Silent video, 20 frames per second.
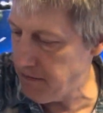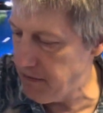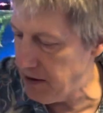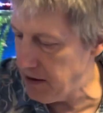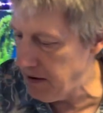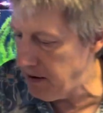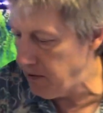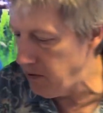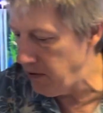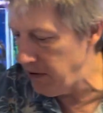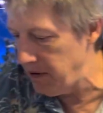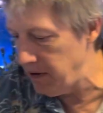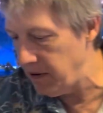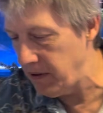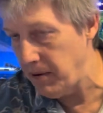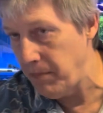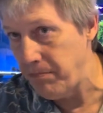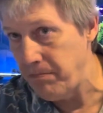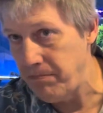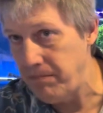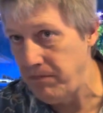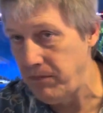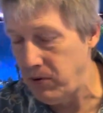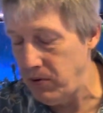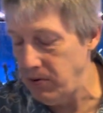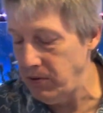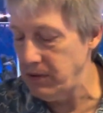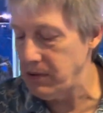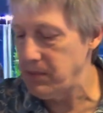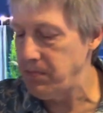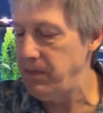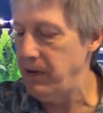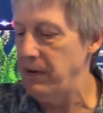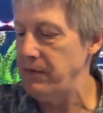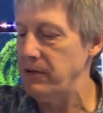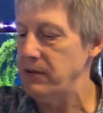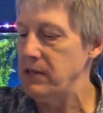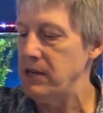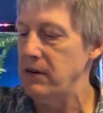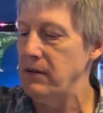very one of the coolest
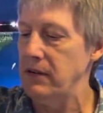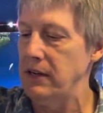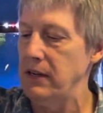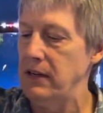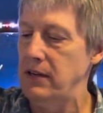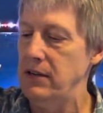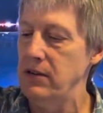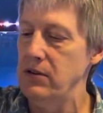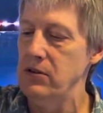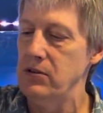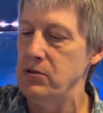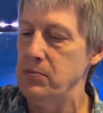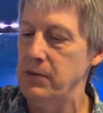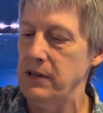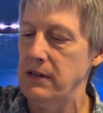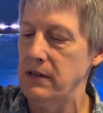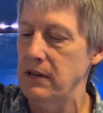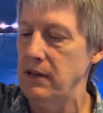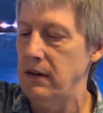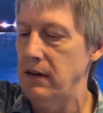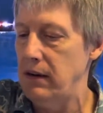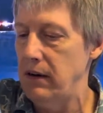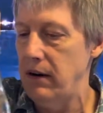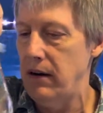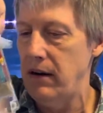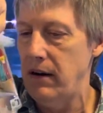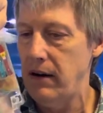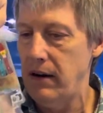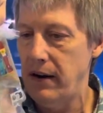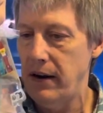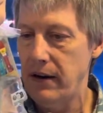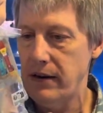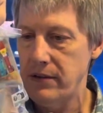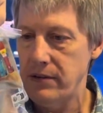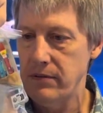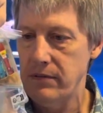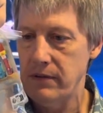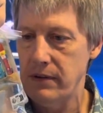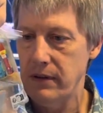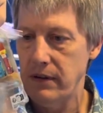puffers. They don't get huge, but they are
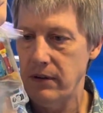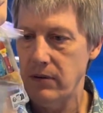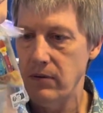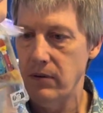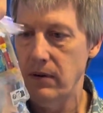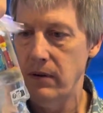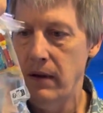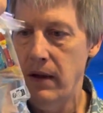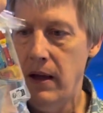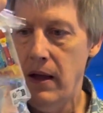actually really cool.